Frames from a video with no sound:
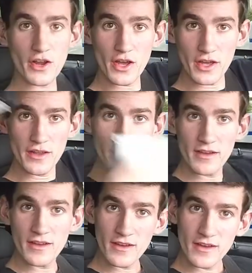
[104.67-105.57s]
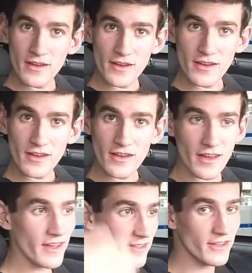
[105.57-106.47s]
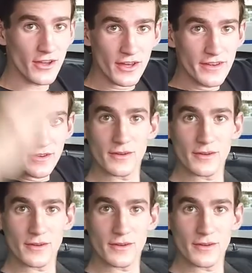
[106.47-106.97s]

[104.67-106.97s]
good. It's good.